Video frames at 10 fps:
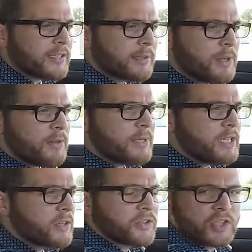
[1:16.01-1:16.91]
Some of the
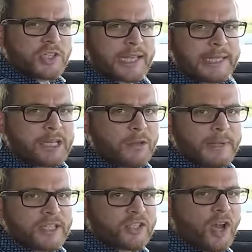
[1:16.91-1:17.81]
materials are just a little
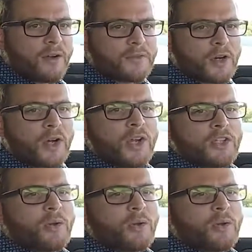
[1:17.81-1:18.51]
bit softer,